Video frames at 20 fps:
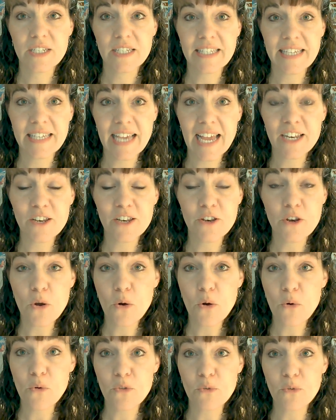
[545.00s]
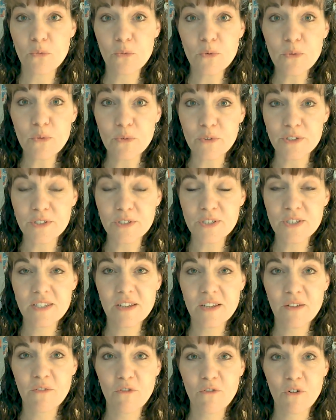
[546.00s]
yet know the rules
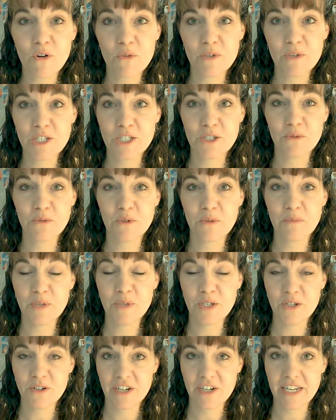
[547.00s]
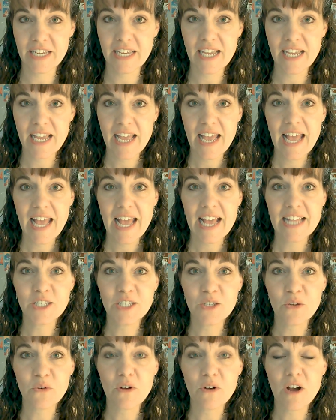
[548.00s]
for ritual purity. And
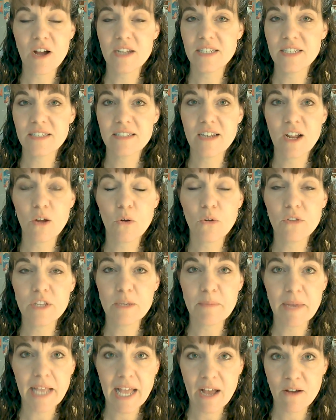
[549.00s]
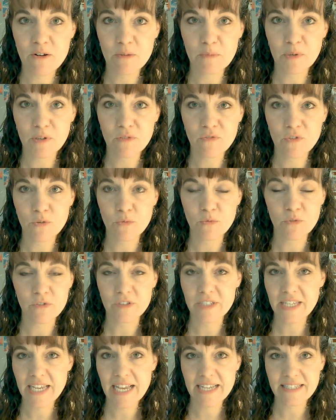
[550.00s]
so God does not hold them accountable for
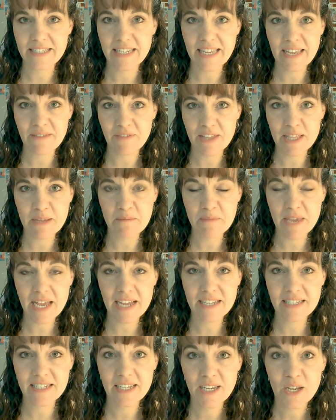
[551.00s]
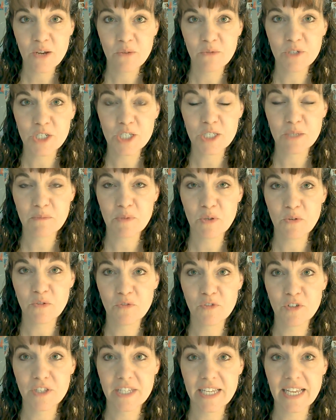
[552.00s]
rules he hasn't given them yet, which is a
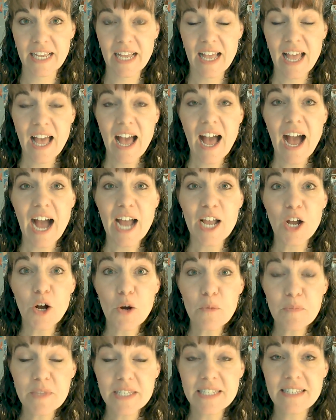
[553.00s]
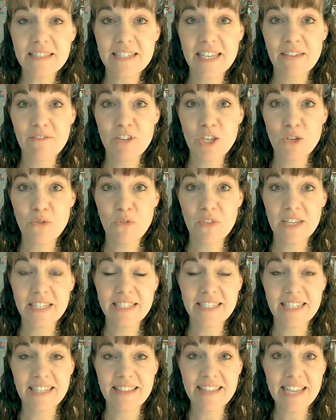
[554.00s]
beautiful thing. I hope this has given you
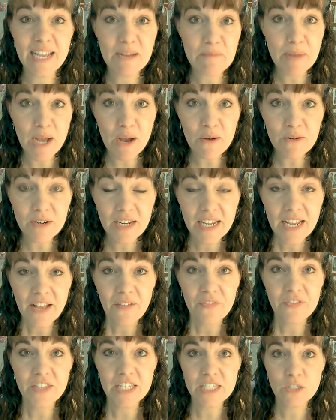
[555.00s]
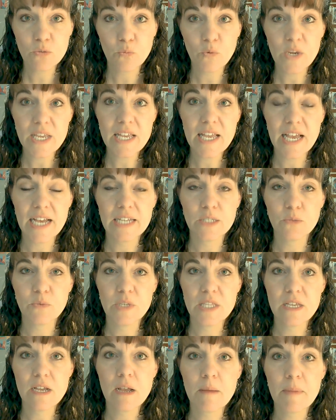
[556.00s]
things to think about this week as we
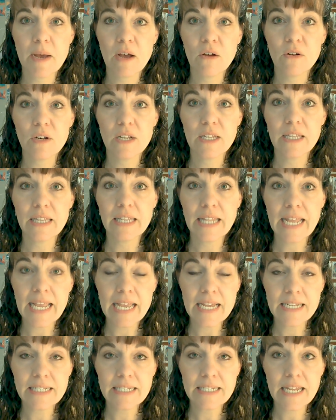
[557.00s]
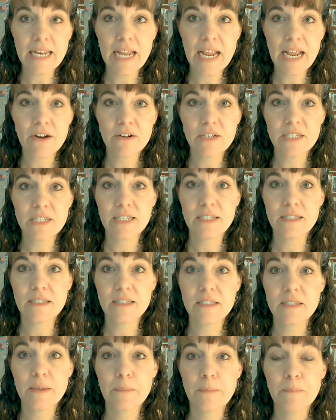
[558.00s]
think about land
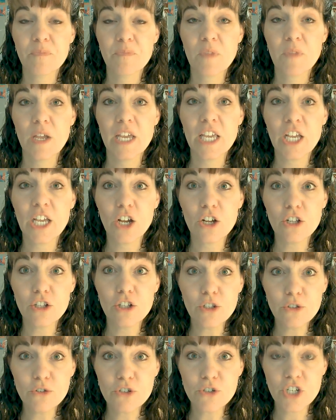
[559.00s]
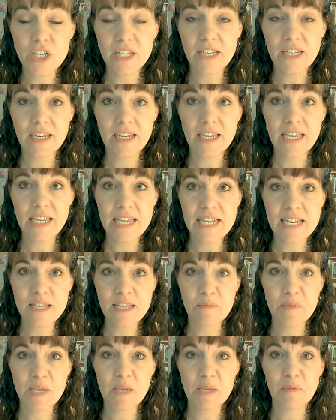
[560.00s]
inheritance, inclusion in the
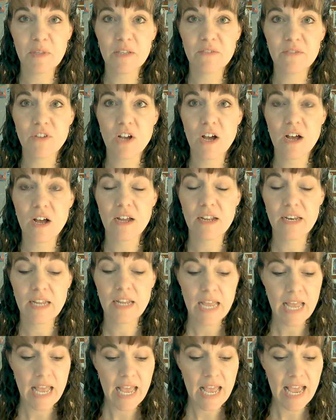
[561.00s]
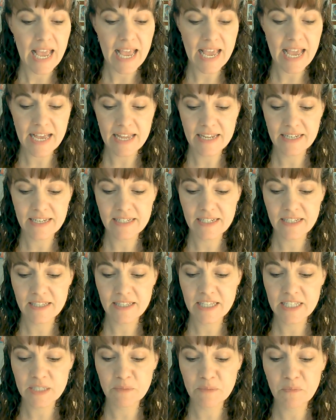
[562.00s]
people of God, and
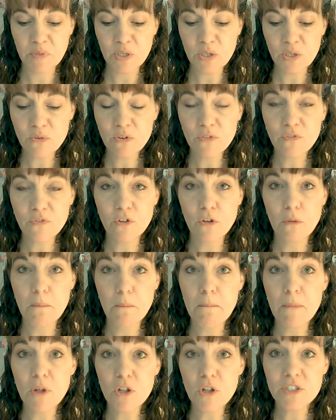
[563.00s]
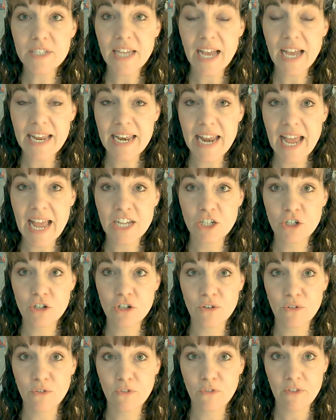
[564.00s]
this beautiful
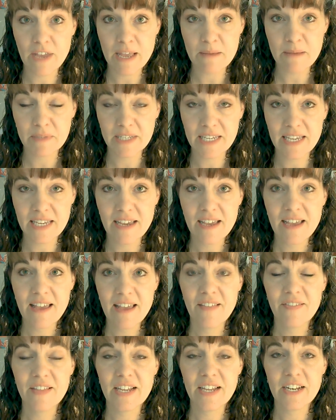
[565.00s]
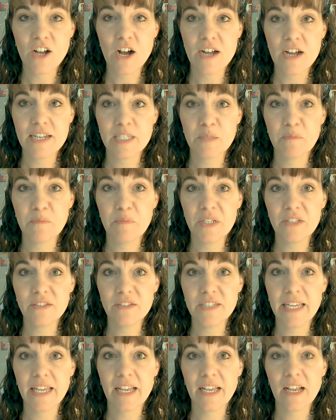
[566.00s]
multinational family that God is
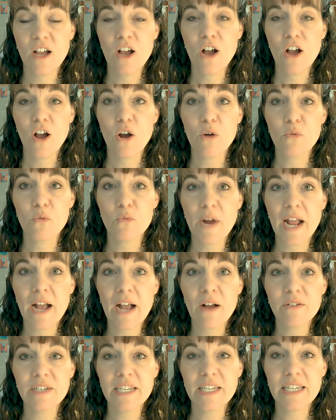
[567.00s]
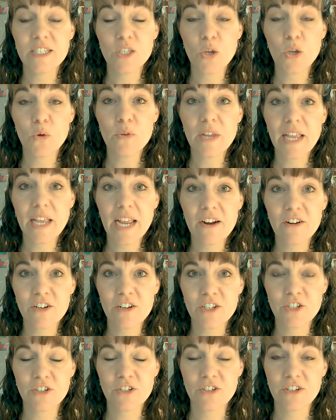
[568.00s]
building around his own
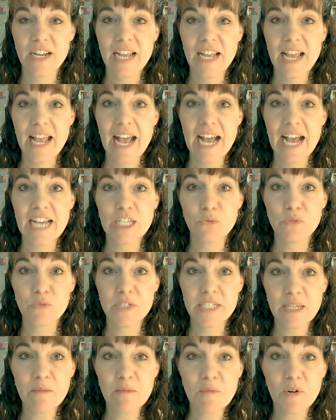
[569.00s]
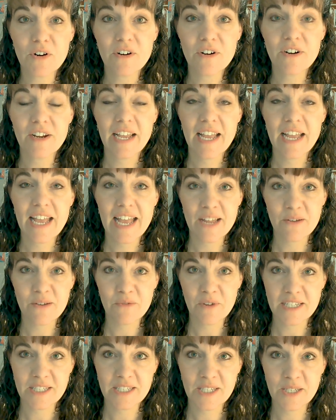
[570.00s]
character as Redeemer and
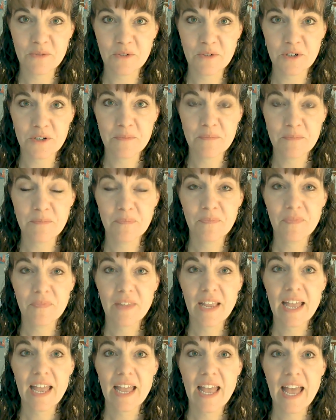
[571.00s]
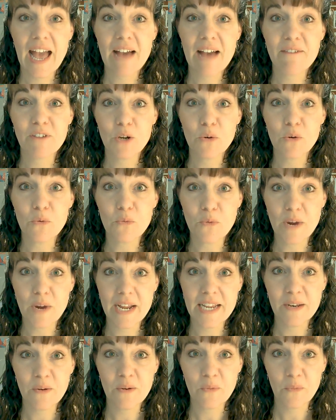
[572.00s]
Rescuer. Have a
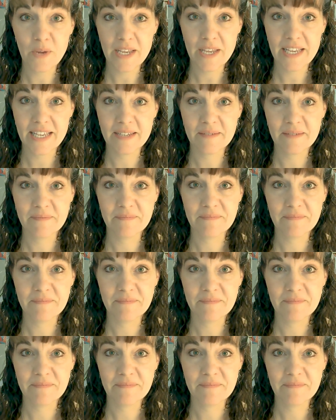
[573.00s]
great week.